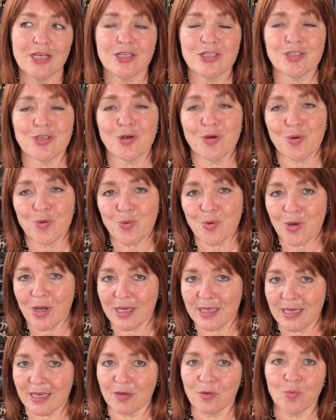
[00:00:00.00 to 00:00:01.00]
So
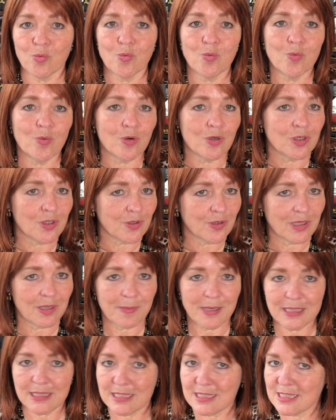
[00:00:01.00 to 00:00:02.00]
again, we're learning
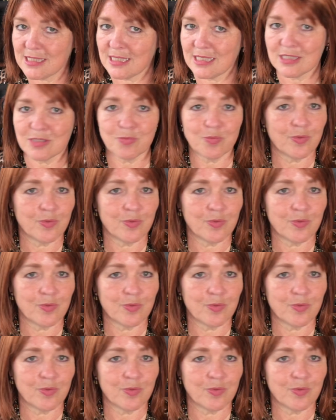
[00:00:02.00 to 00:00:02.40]
about the disease.